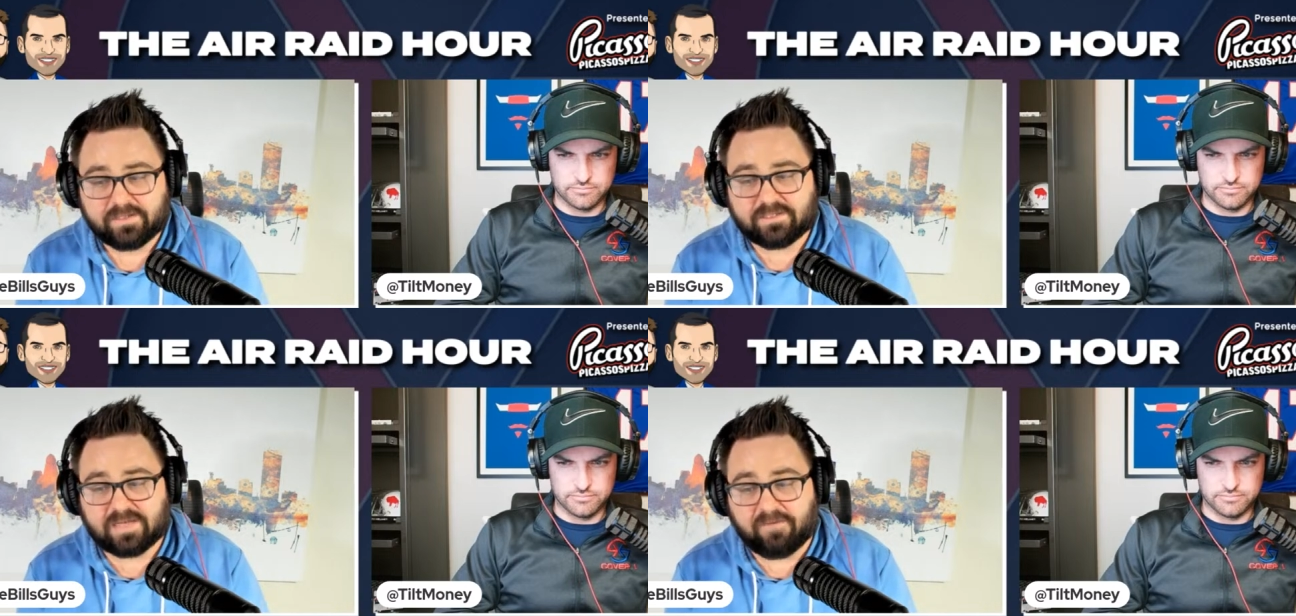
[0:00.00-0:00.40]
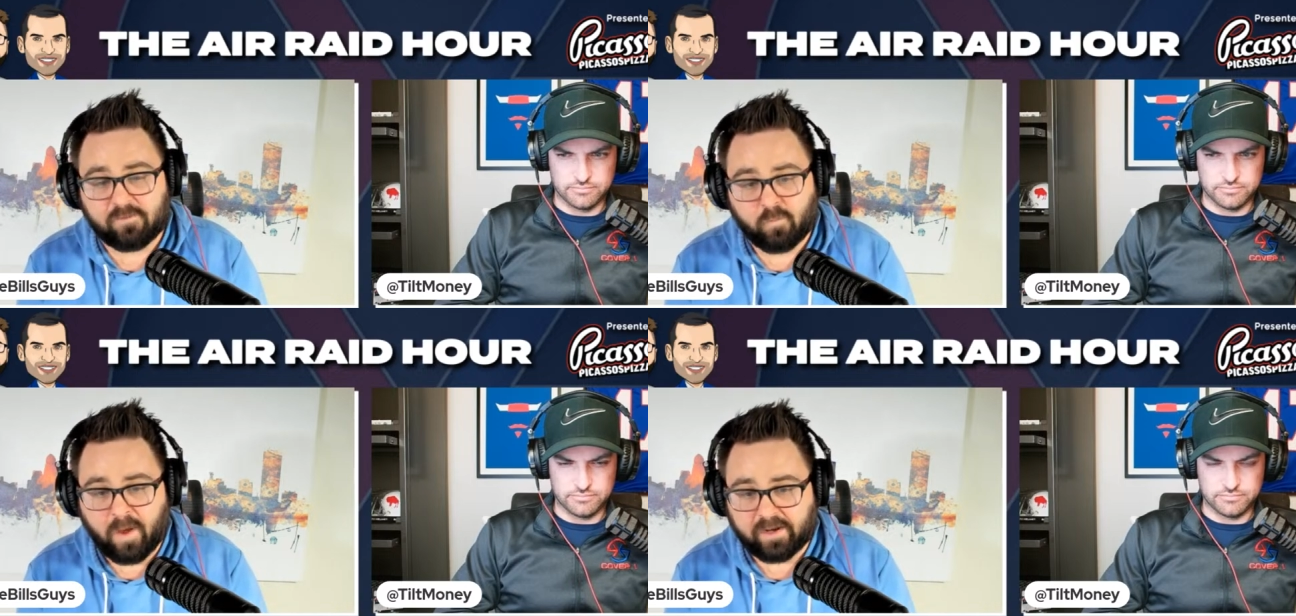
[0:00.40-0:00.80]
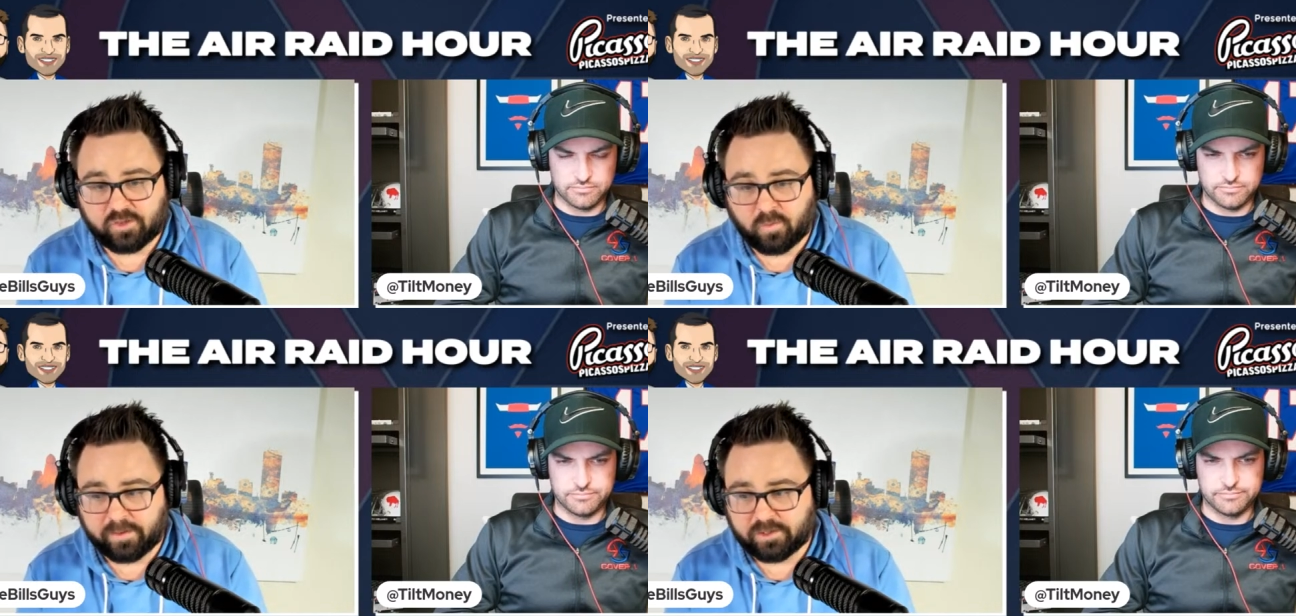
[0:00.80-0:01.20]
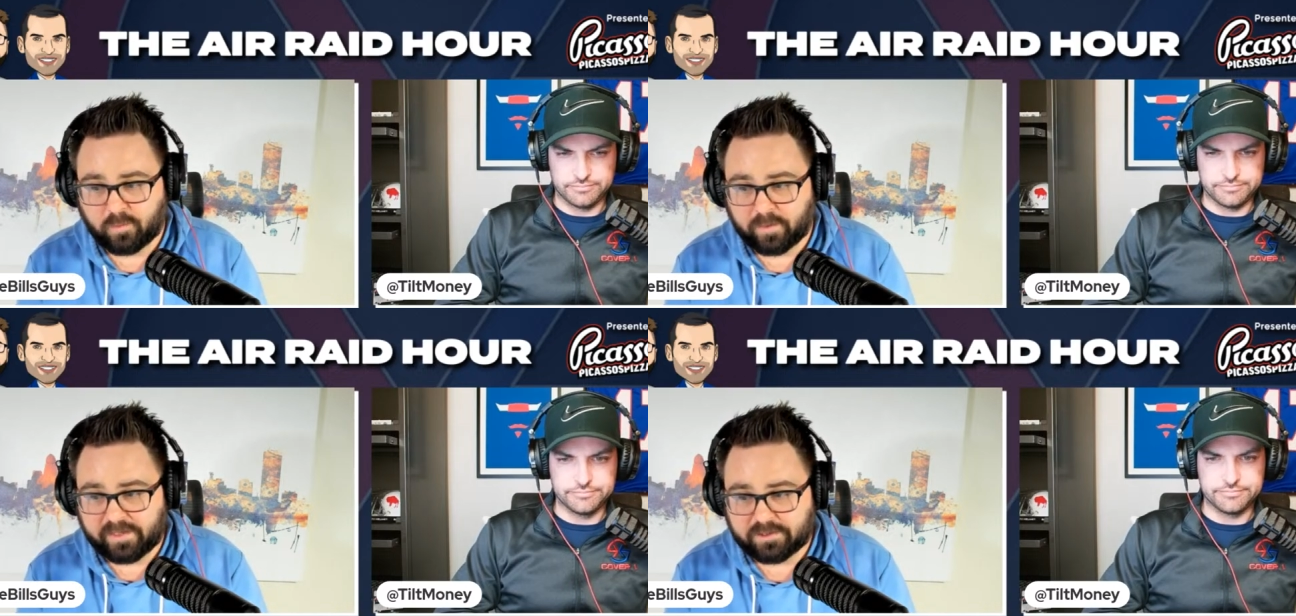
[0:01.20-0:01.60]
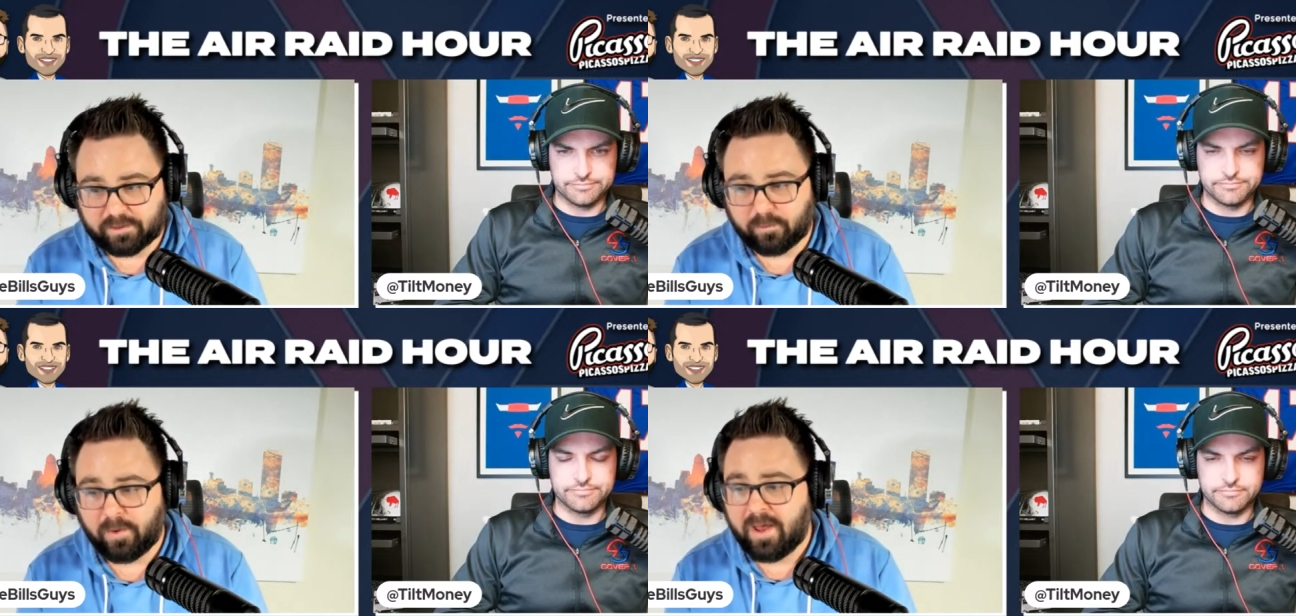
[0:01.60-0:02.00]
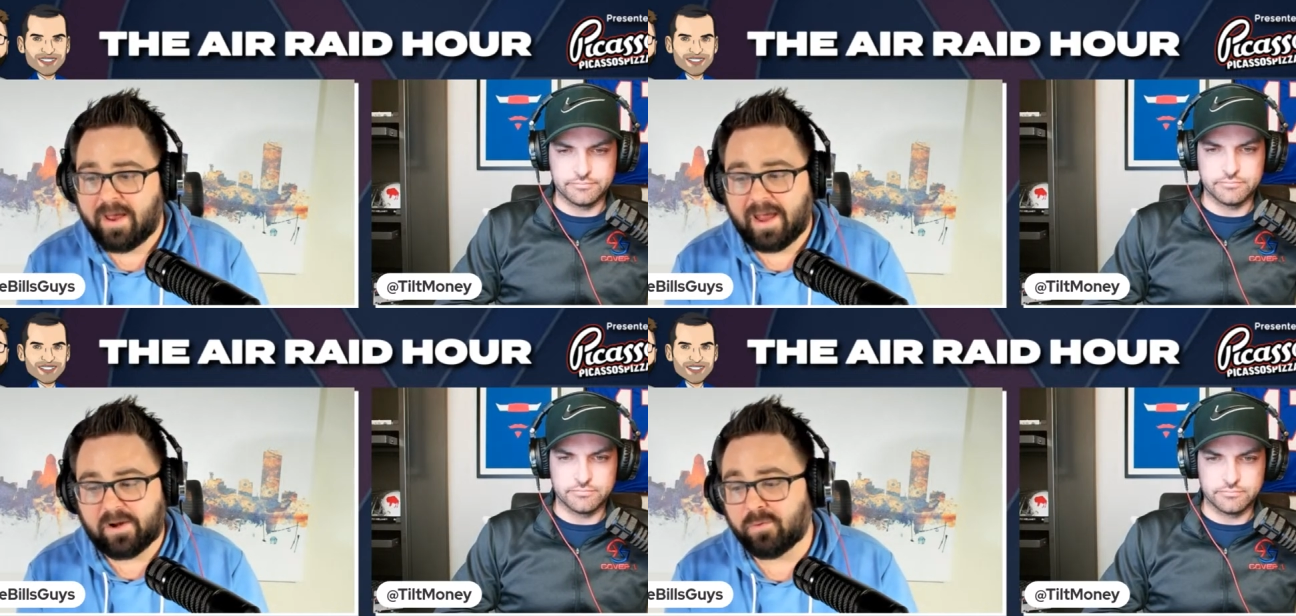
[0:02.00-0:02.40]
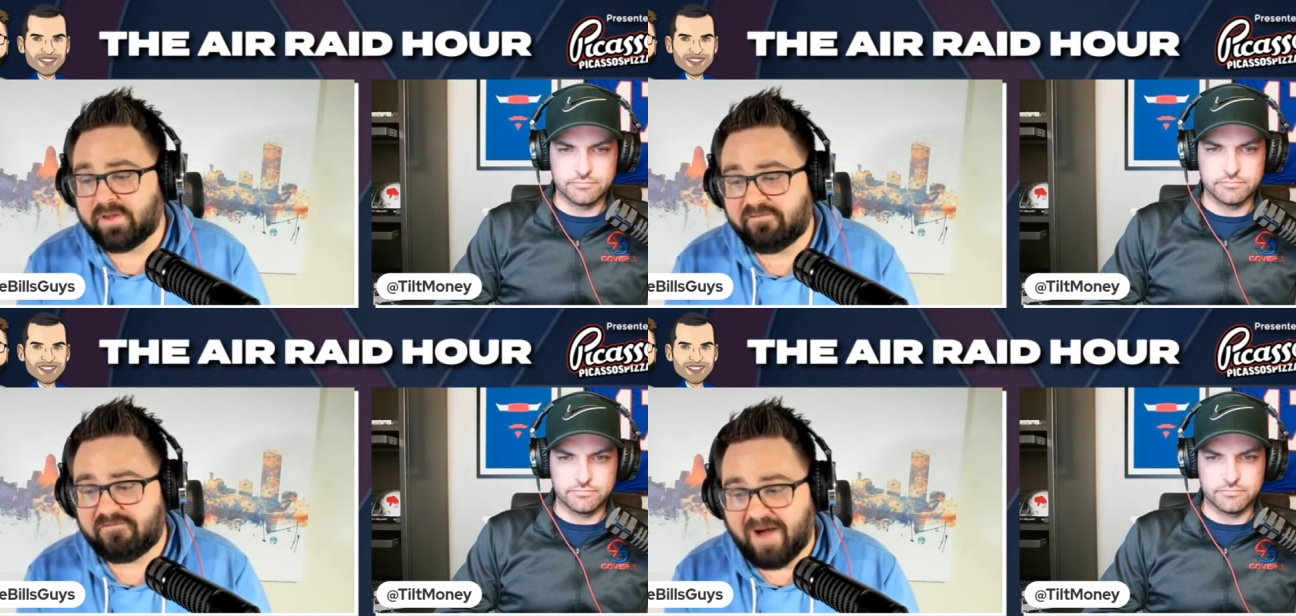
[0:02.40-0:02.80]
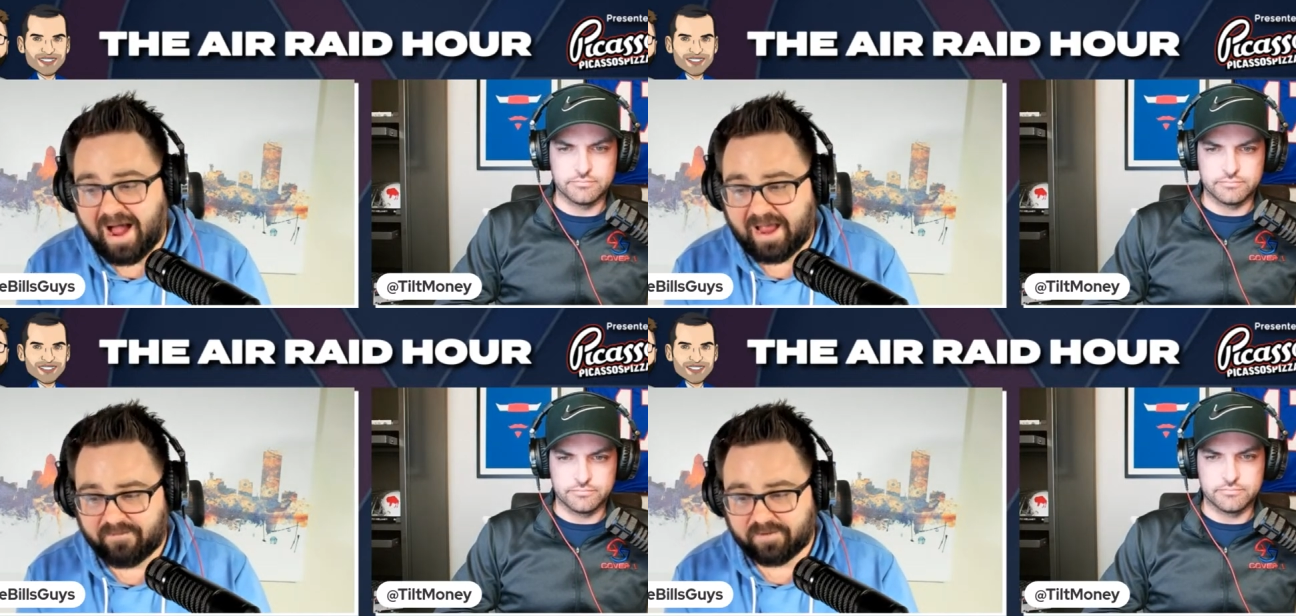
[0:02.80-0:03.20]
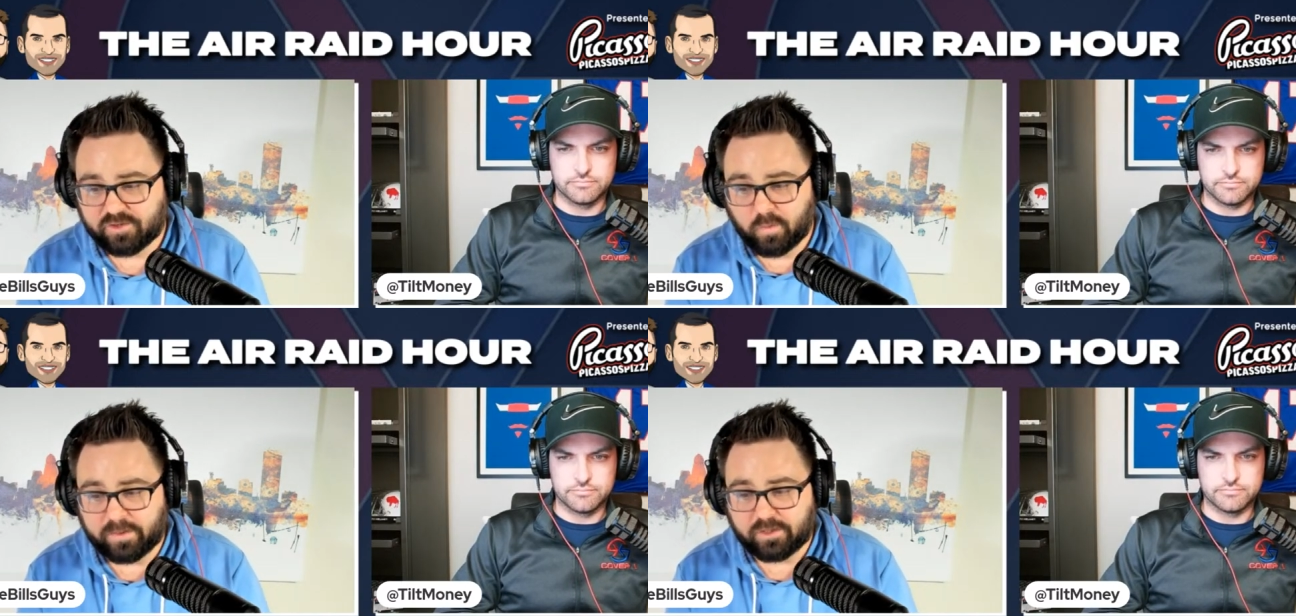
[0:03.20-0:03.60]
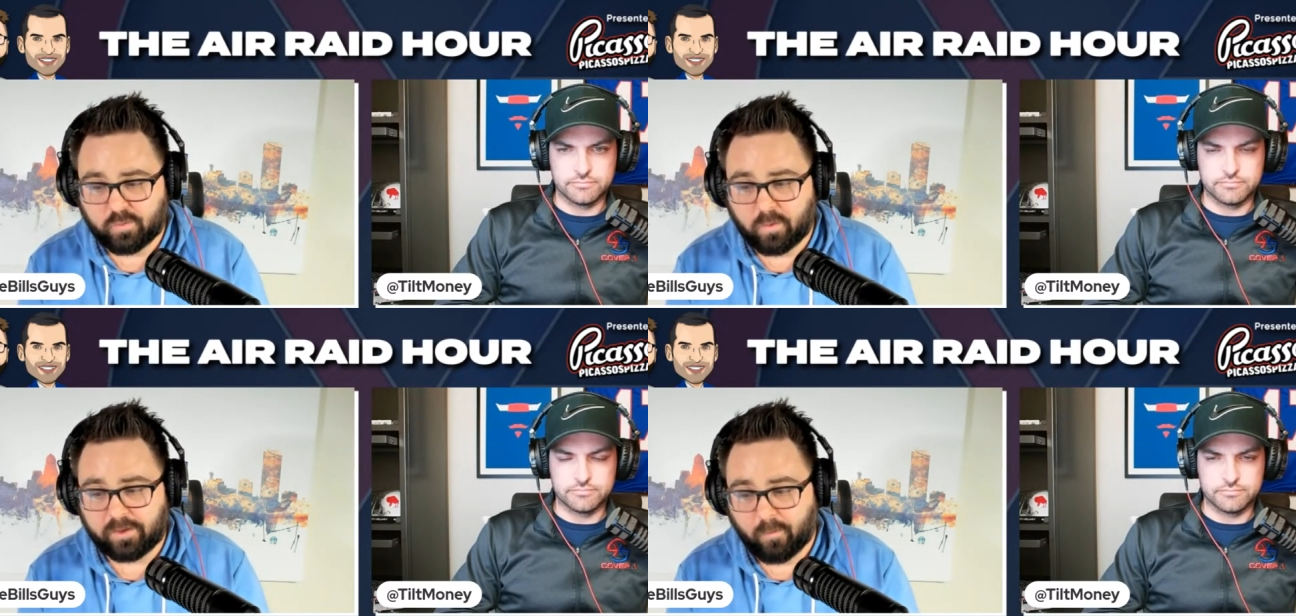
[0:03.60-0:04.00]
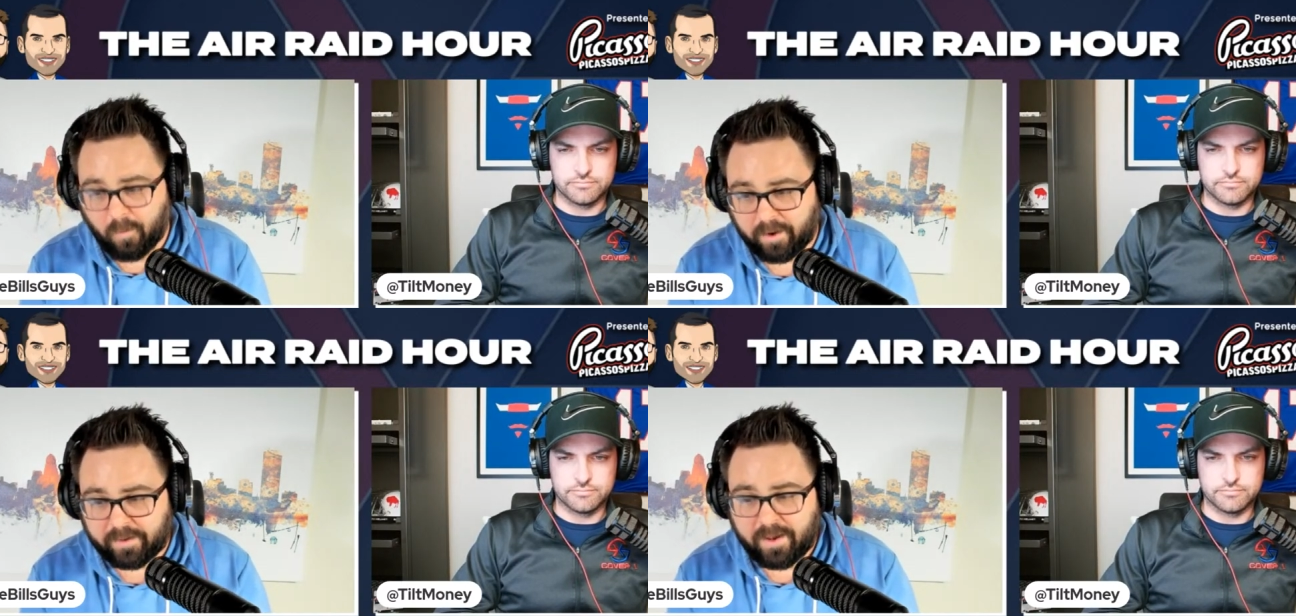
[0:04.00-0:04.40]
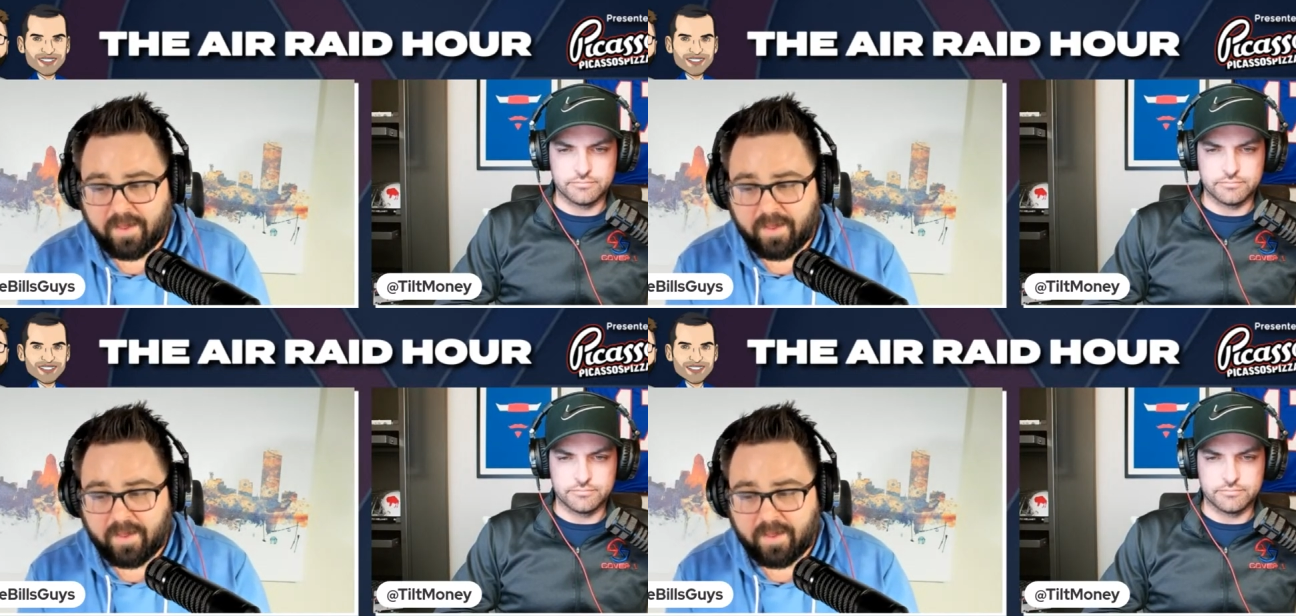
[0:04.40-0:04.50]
Speaker 1: Seven went in twenty twenty-two and only five in twenty twenty-one.